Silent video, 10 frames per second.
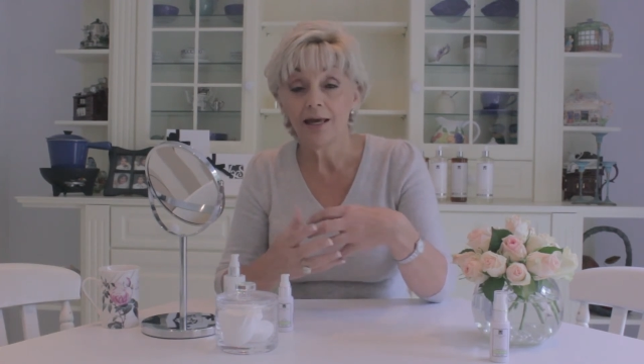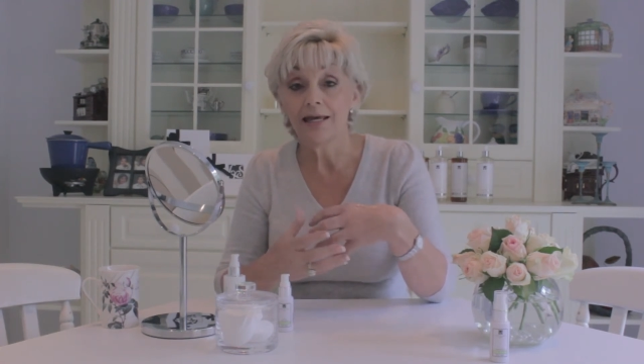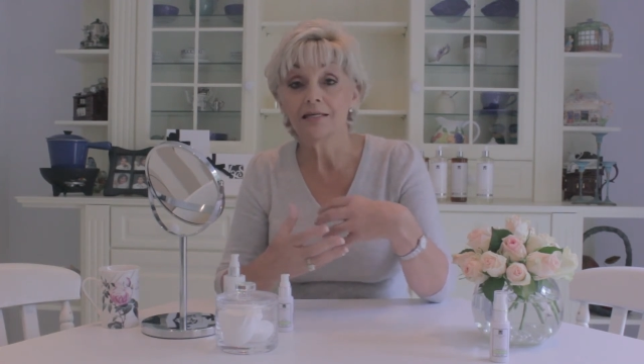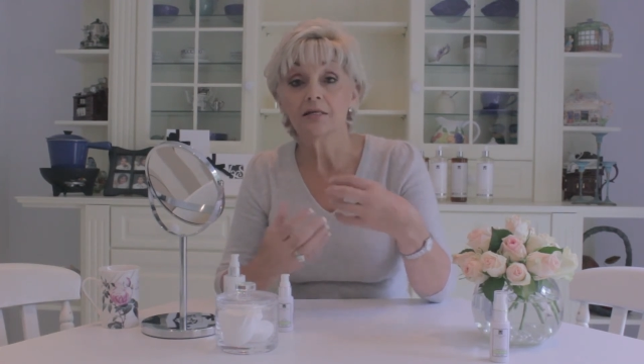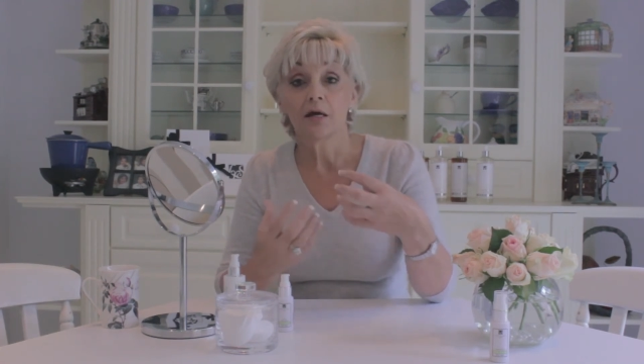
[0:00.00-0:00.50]

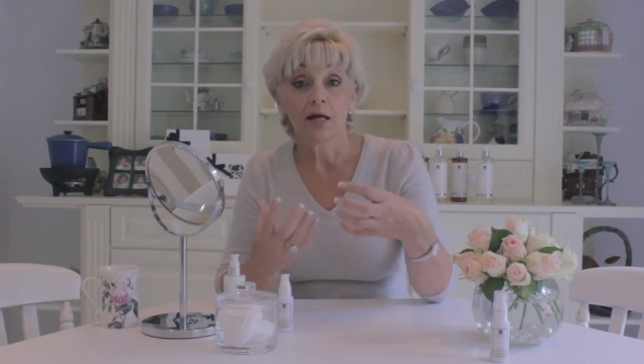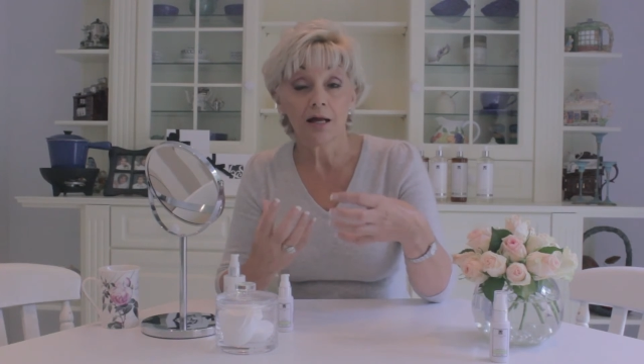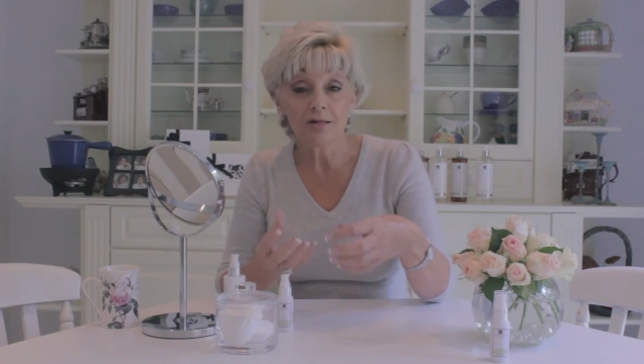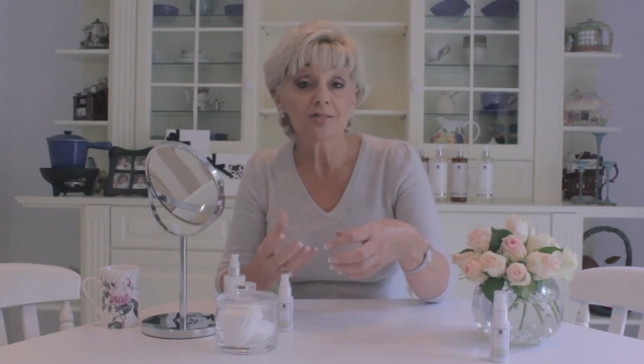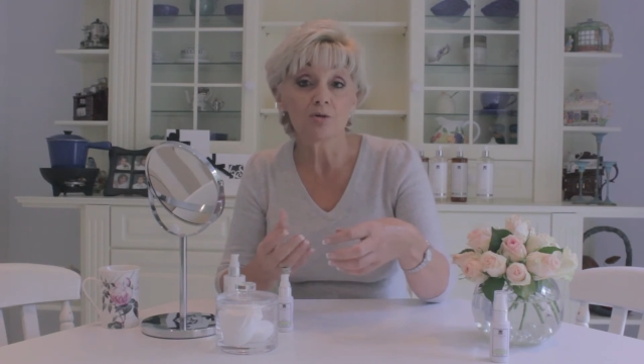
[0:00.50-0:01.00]
is
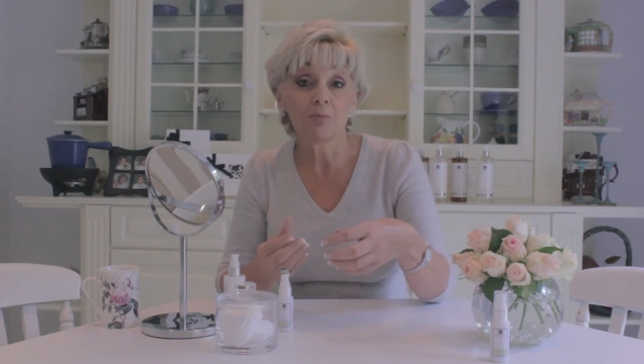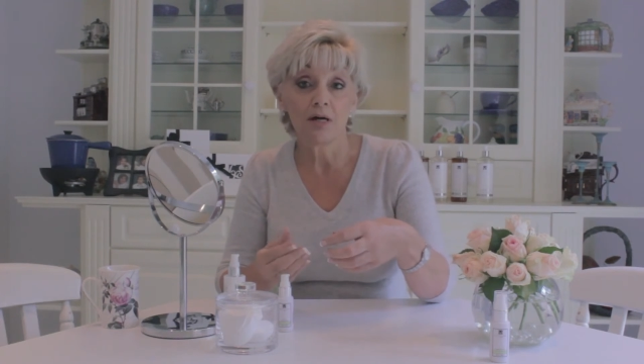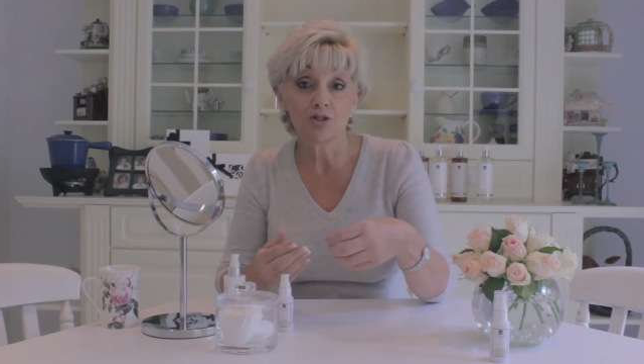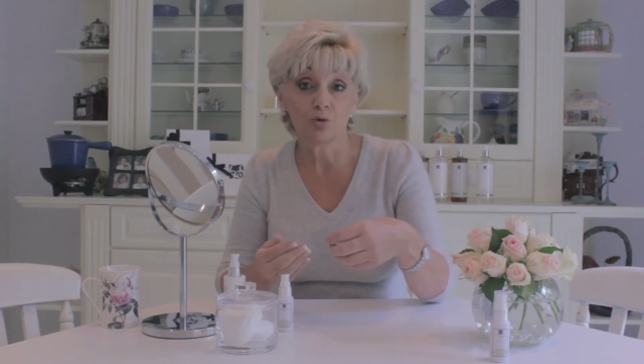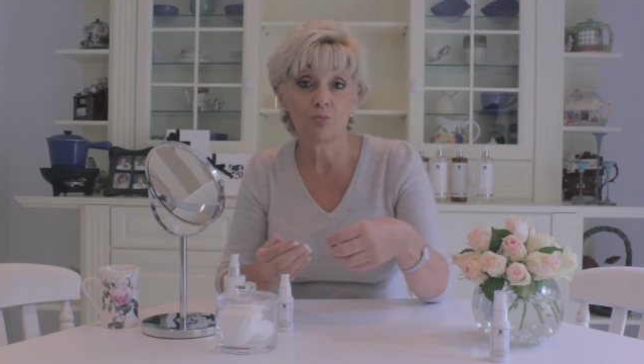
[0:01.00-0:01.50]

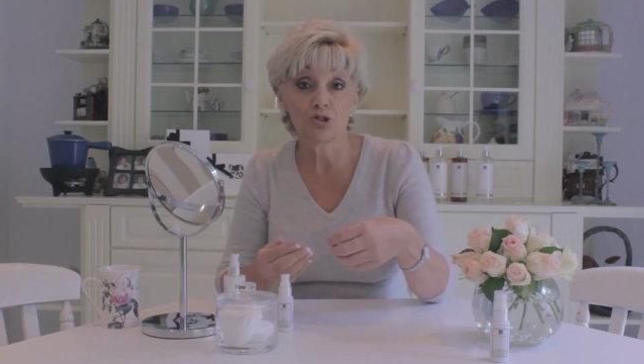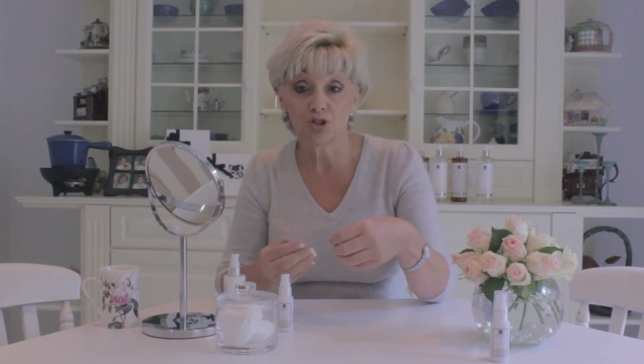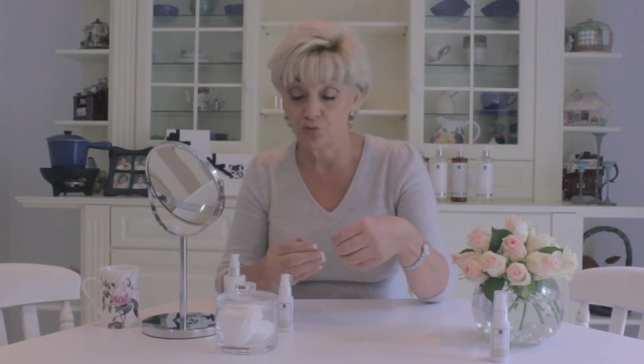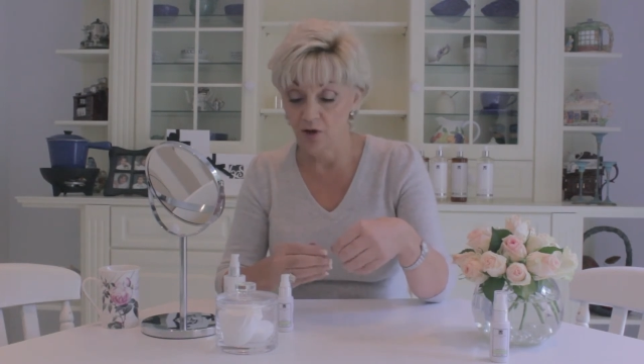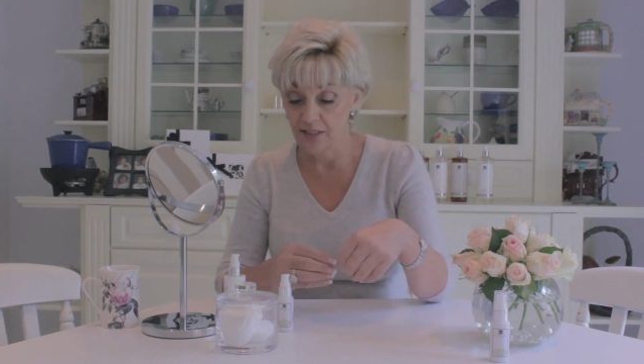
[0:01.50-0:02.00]
customize your
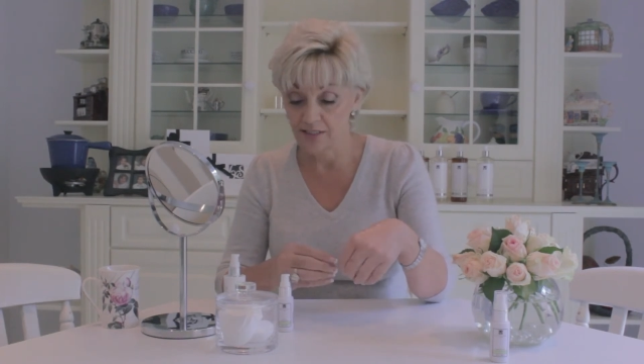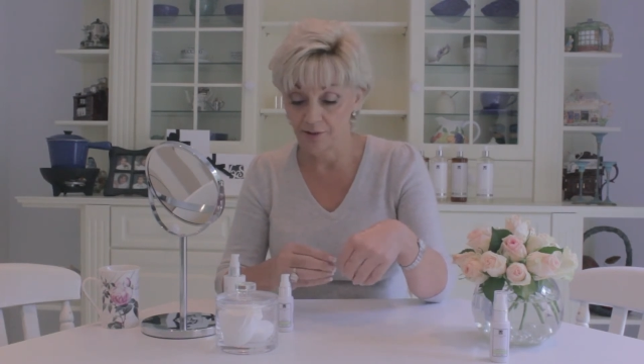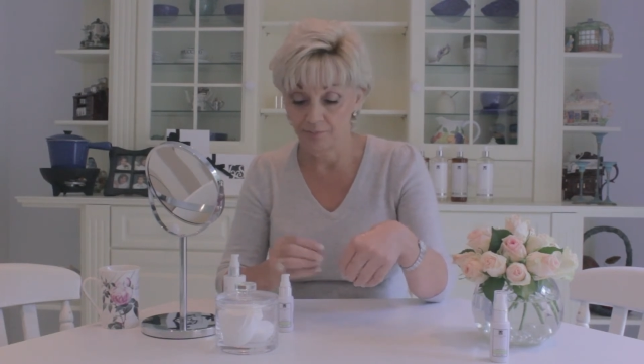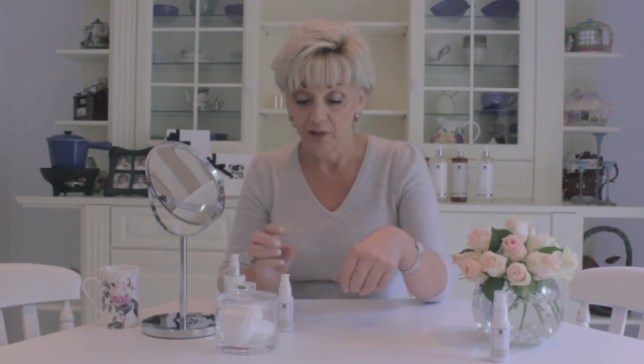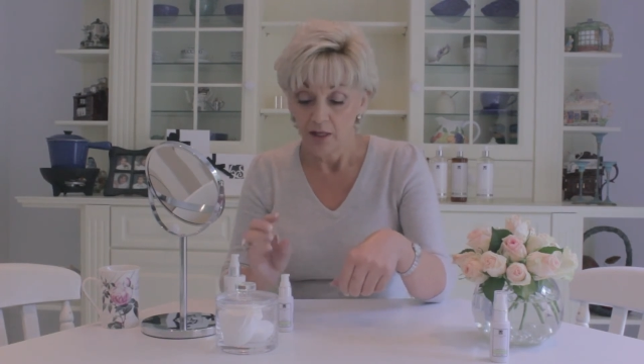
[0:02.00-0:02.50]

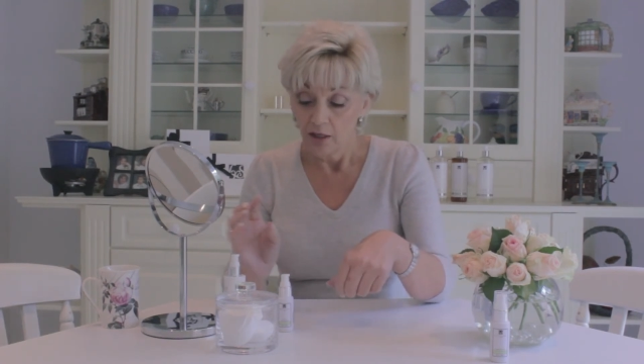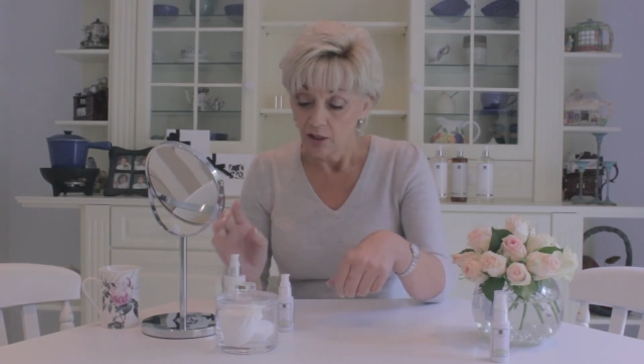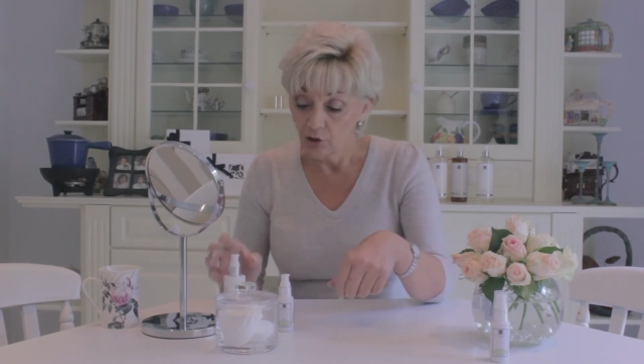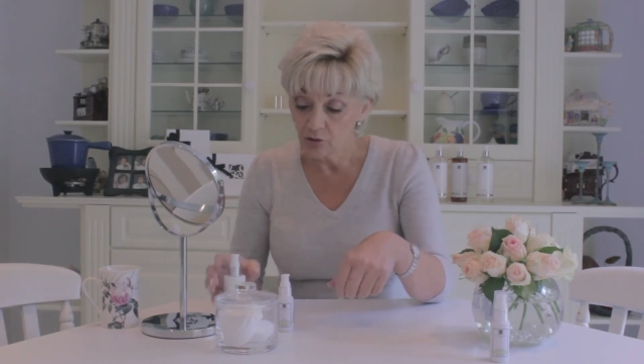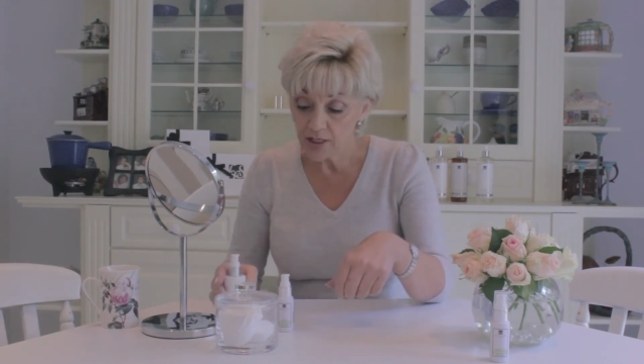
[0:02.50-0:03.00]
moisturizer.
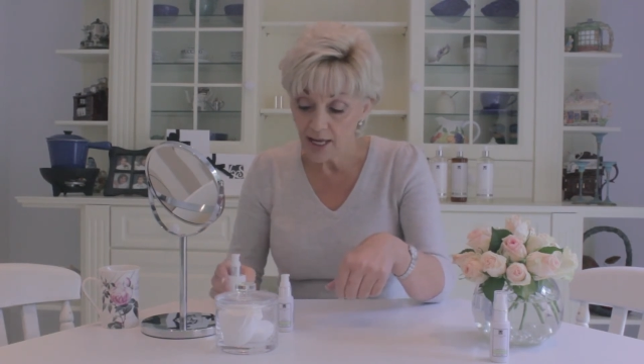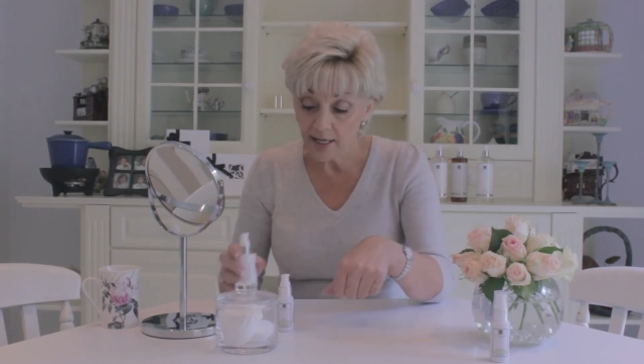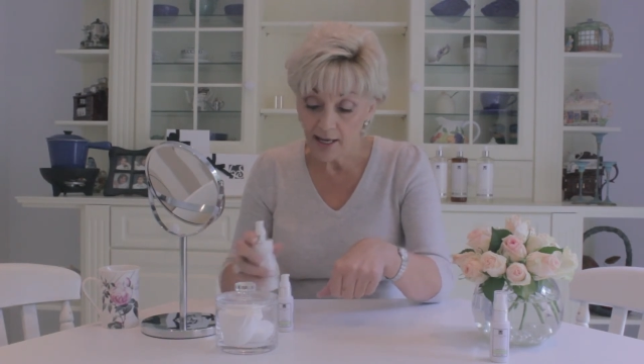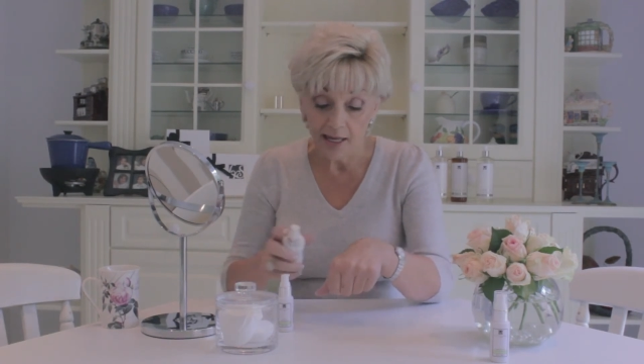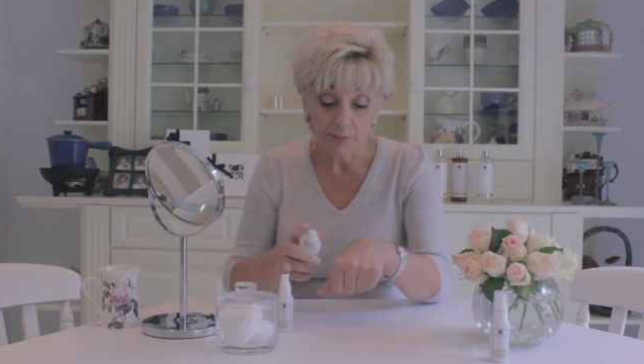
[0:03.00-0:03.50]
You'll
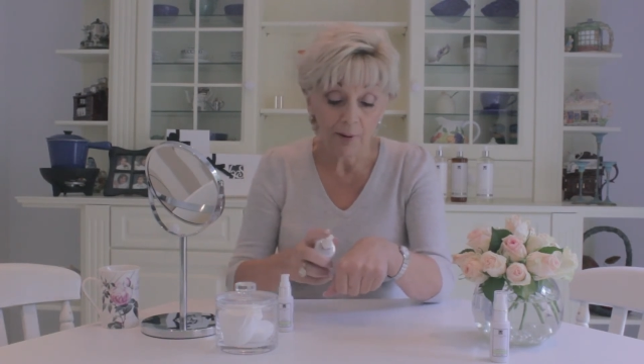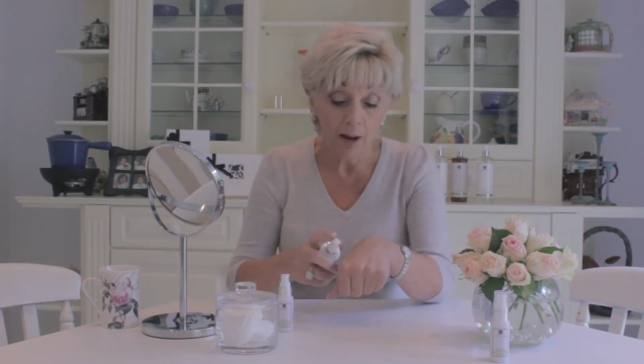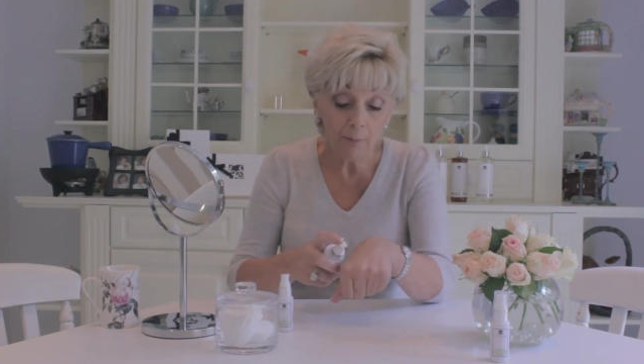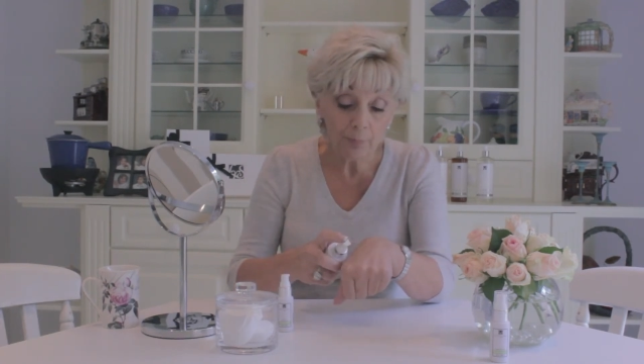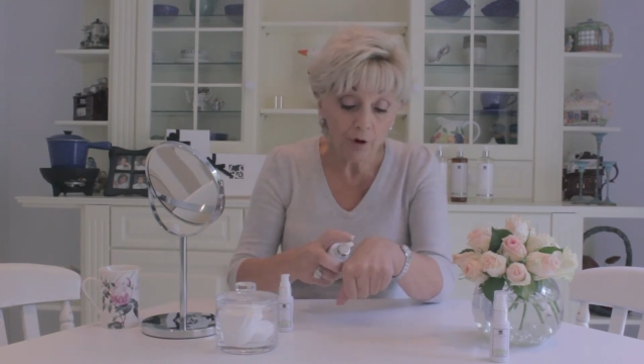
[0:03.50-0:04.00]
take a
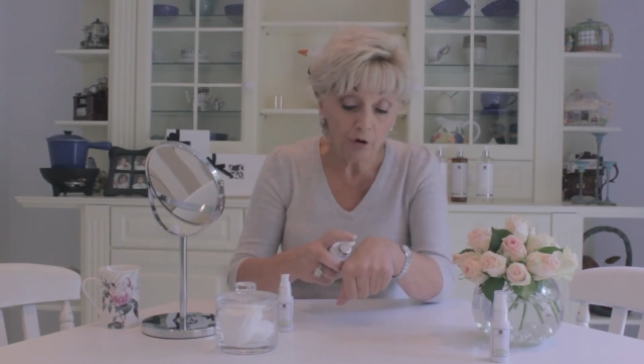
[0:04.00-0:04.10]
pump